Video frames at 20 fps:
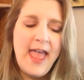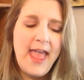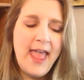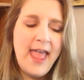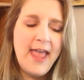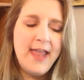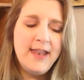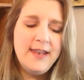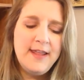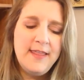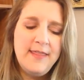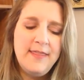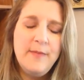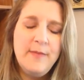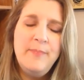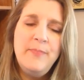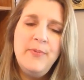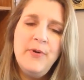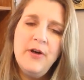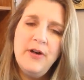And
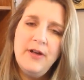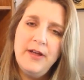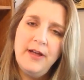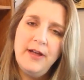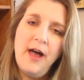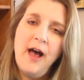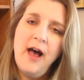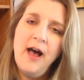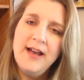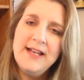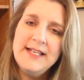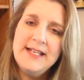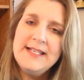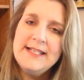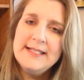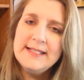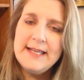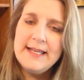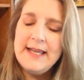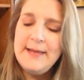the book,
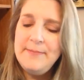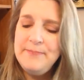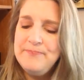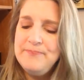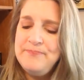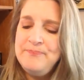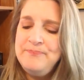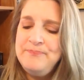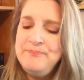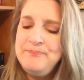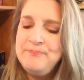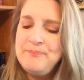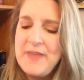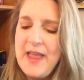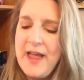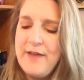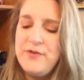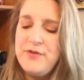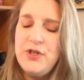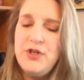honestly,
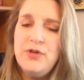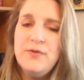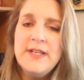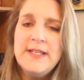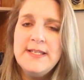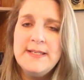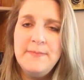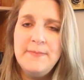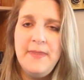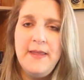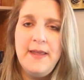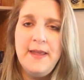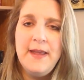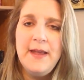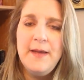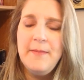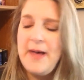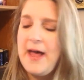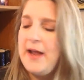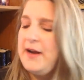after doing some
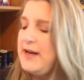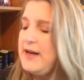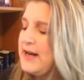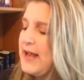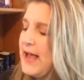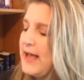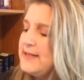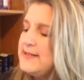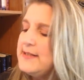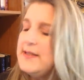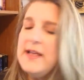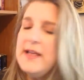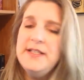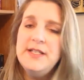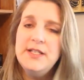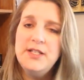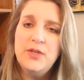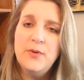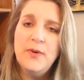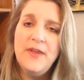thinking about it, it has a lot
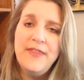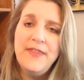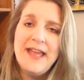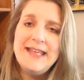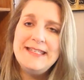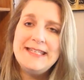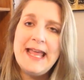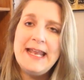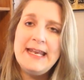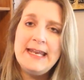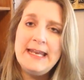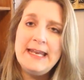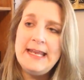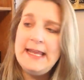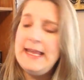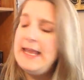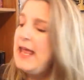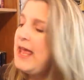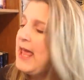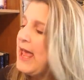to do with
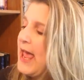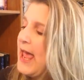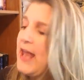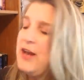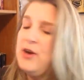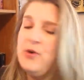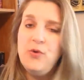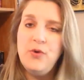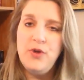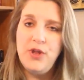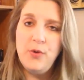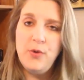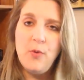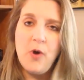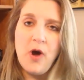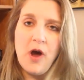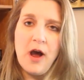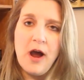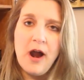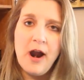identity and who you
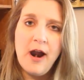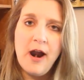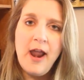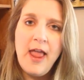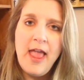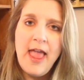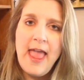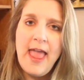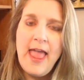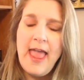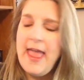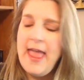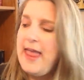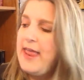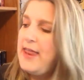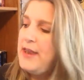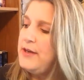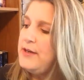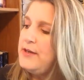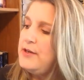are
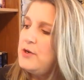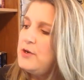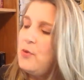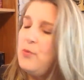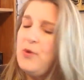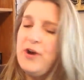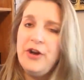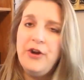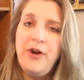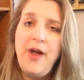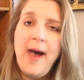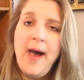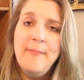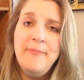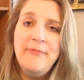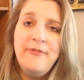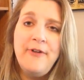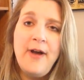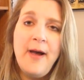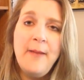and where you
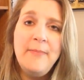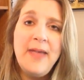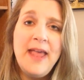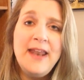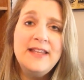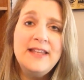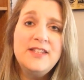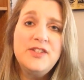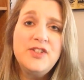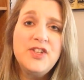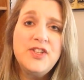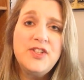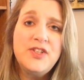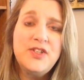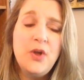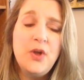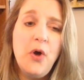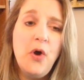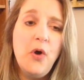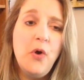come from. And it's just
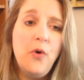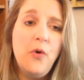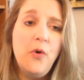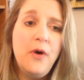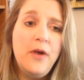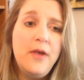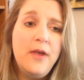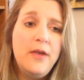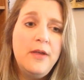so...